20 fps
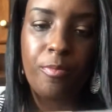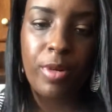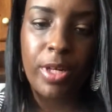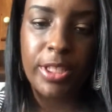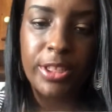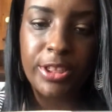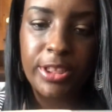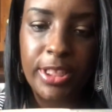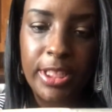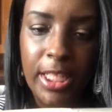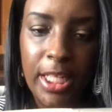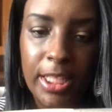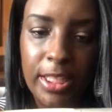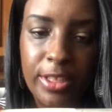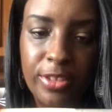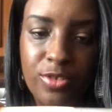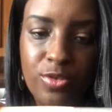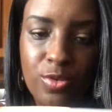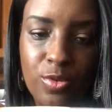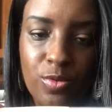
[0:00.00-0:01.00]
brush that I
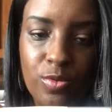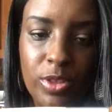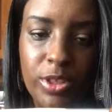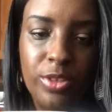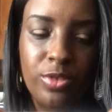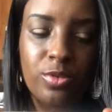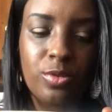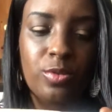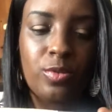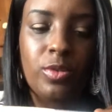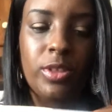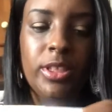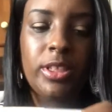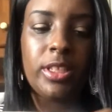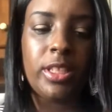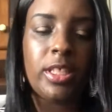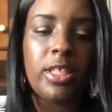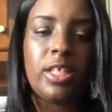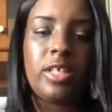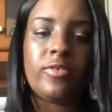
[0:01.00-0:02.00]
truly
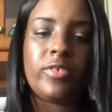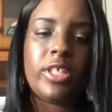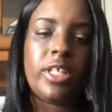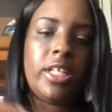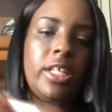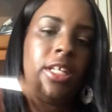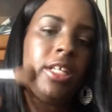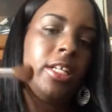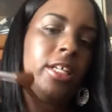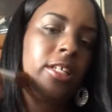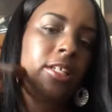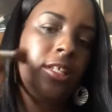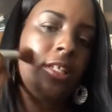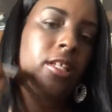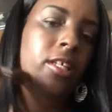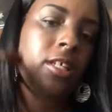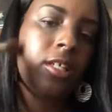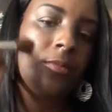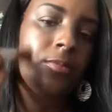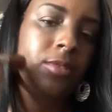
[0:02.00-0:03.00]
love, and
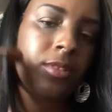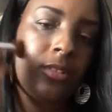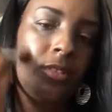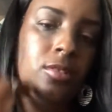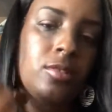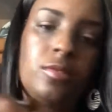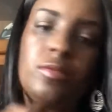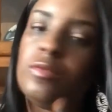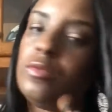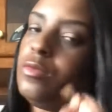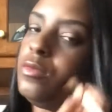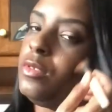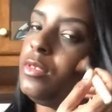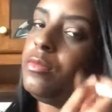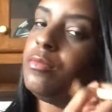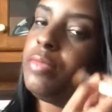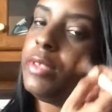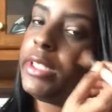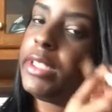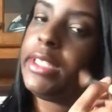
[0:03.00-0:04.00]
it helps to
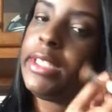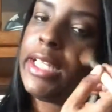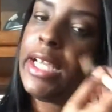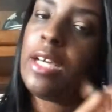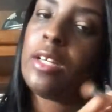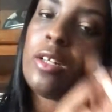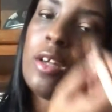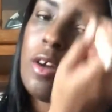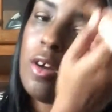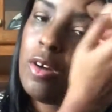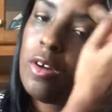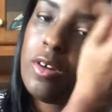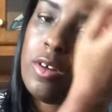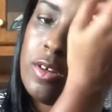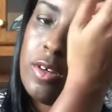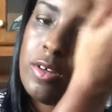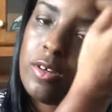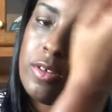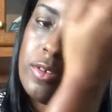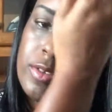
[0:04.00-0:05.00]
blend out
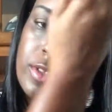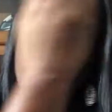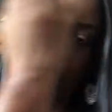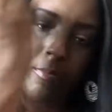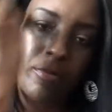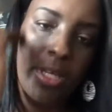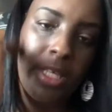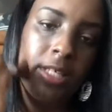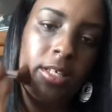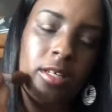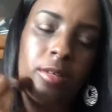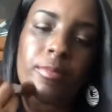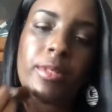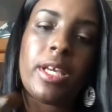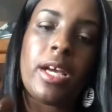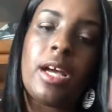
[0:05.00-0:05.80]
all the makeup.